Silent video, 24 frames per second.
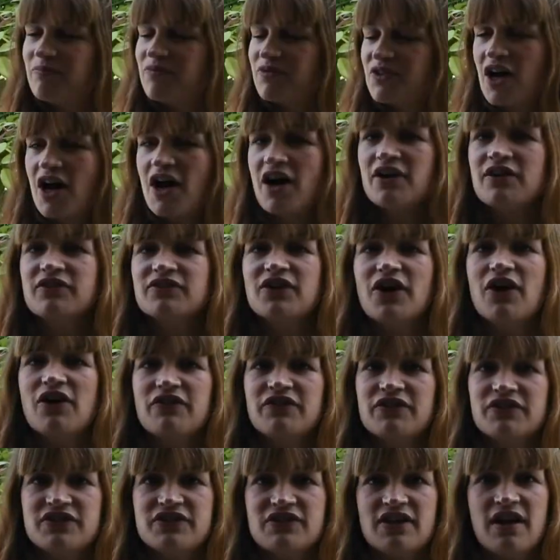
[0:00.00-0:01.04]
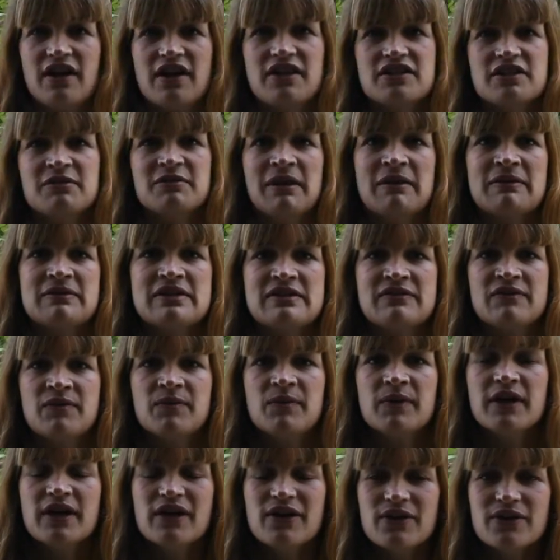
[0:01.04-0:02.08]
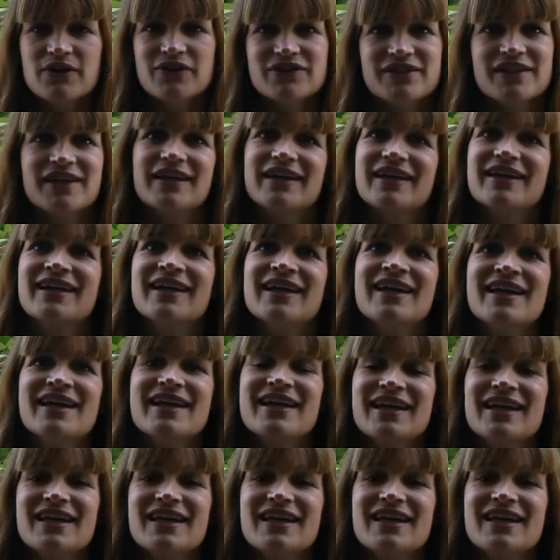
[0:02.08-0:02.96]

ton of dolphins there, sometimes even whales. Oh like, yeah.